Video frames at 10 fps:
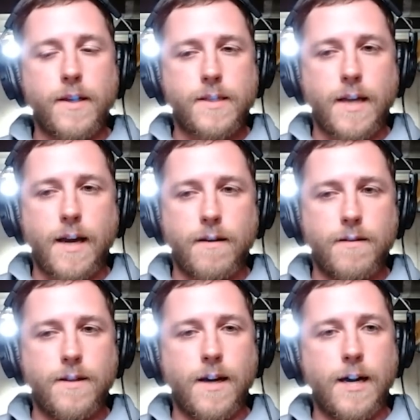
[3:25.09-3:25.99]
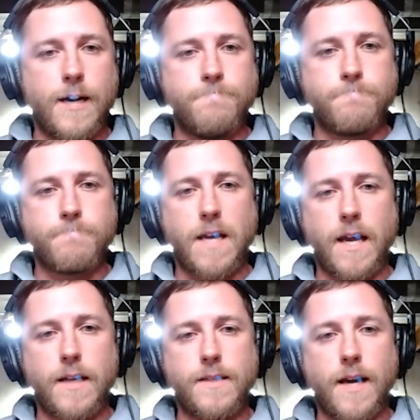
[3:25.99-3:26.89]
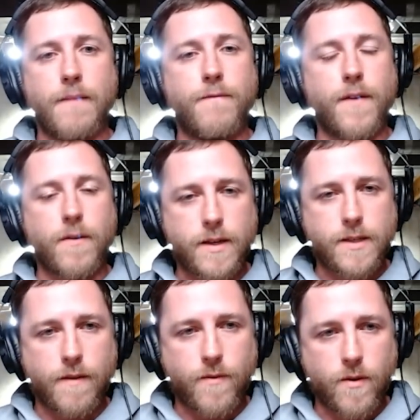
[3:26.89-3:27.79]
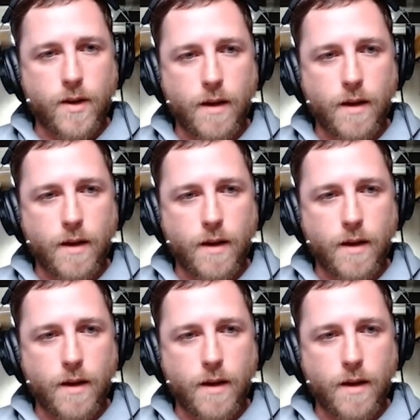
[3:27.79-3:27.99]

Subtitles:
style. And I'm very excited for her to come